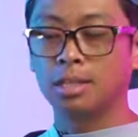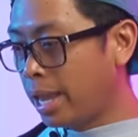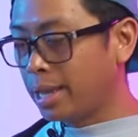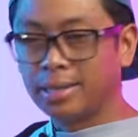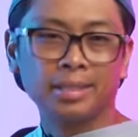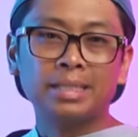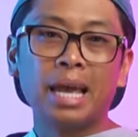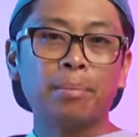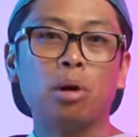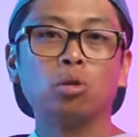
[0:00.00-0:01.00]
and
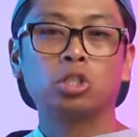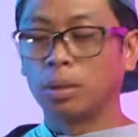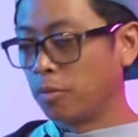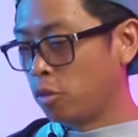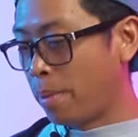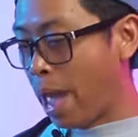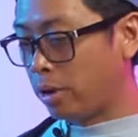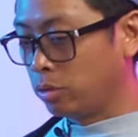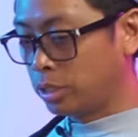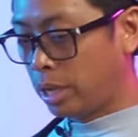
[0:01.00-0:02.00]
demo some of their paddles.